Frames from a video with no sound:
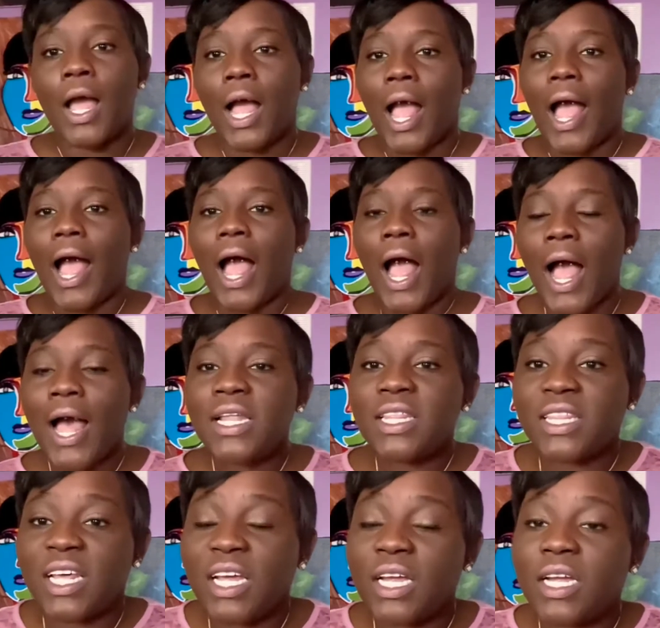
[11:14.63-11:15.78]
I
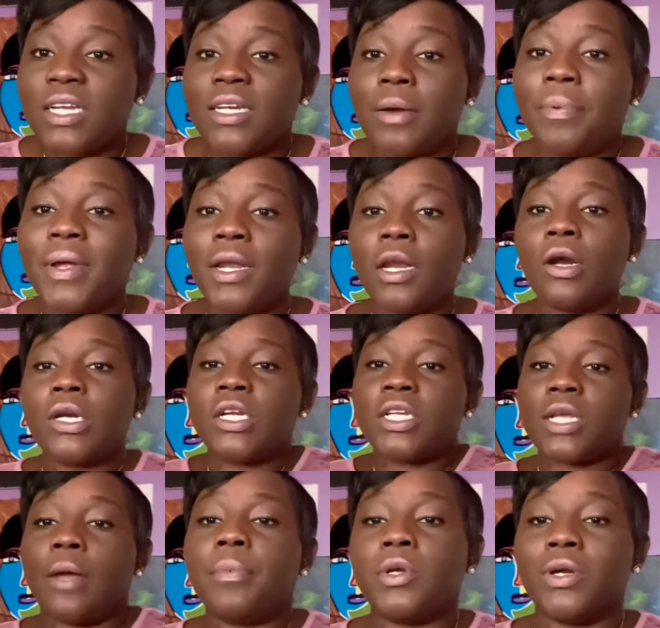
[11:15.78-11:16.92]
think depending on the
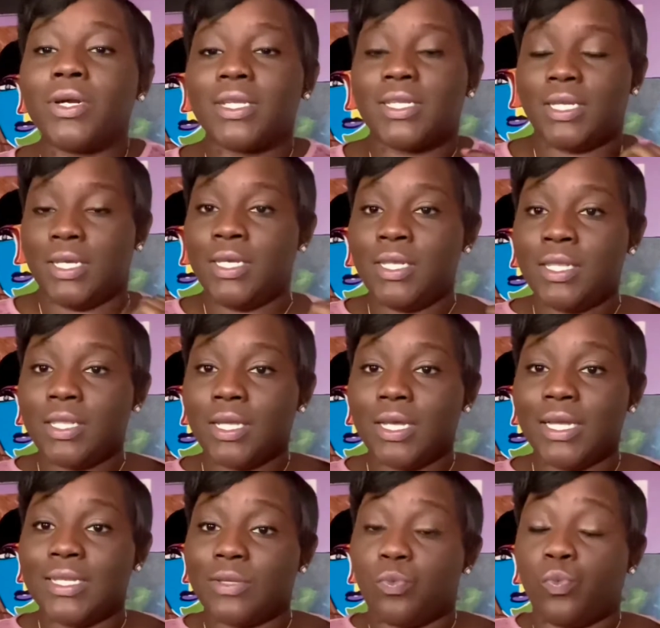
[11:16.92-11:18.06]
shape of your teeth
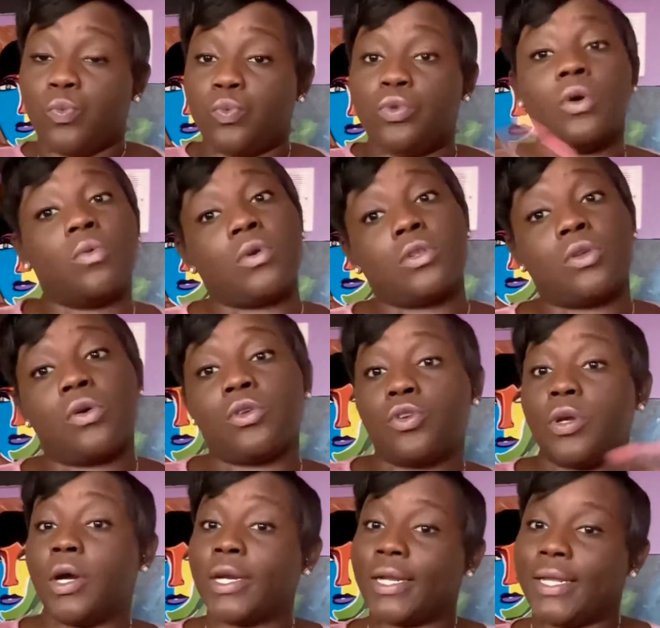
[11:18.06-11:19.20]
is the results you're
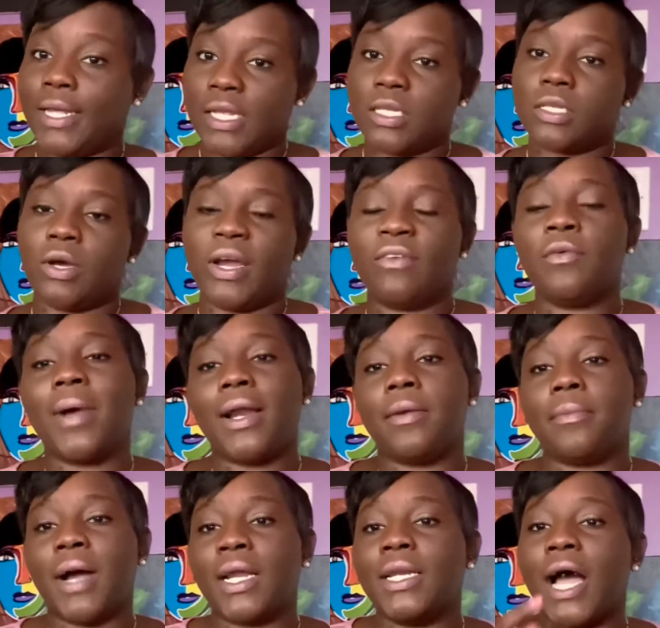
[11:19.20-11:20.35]
gonna get. So everybody
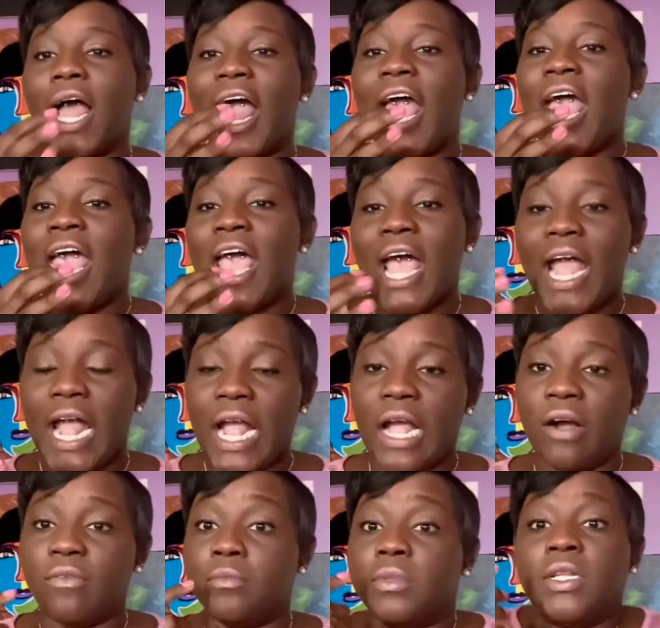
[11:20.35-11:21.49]
might not
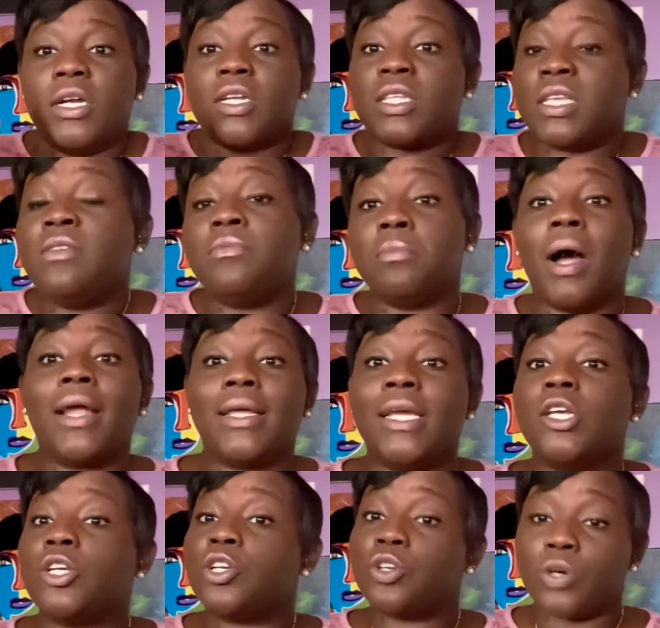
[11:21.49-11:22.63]
have, their teeth might get
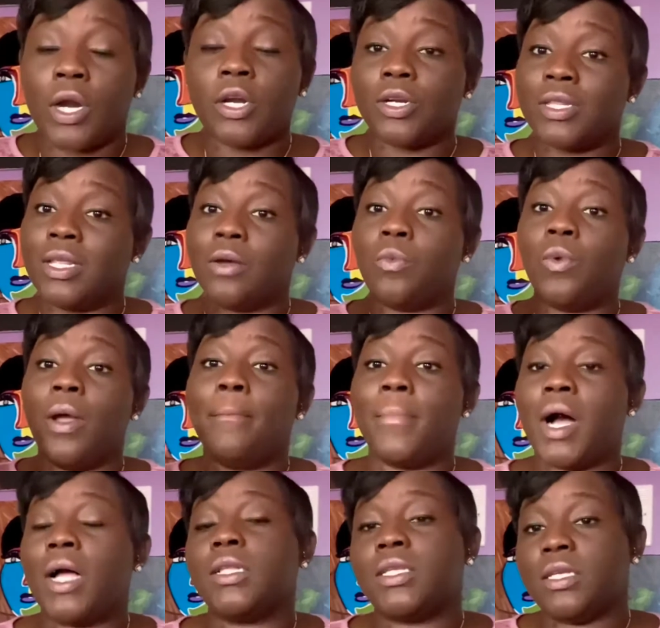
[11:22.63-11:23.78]
straighter than what
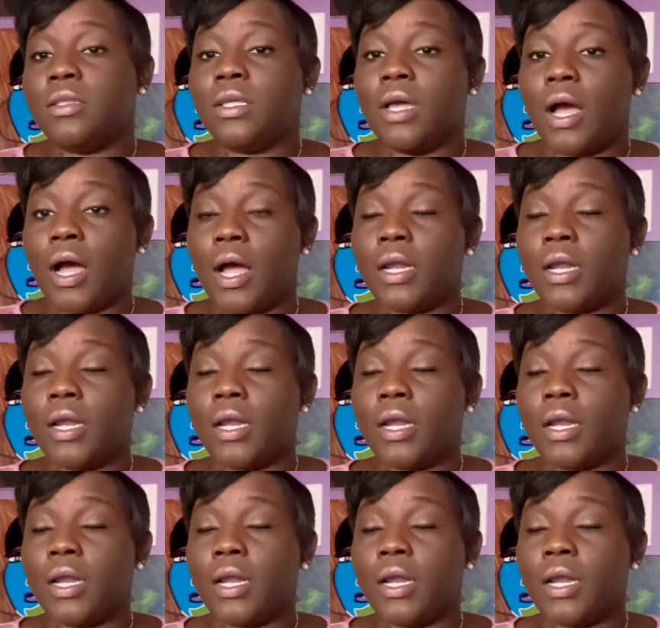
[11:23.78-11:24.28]
my teeth got,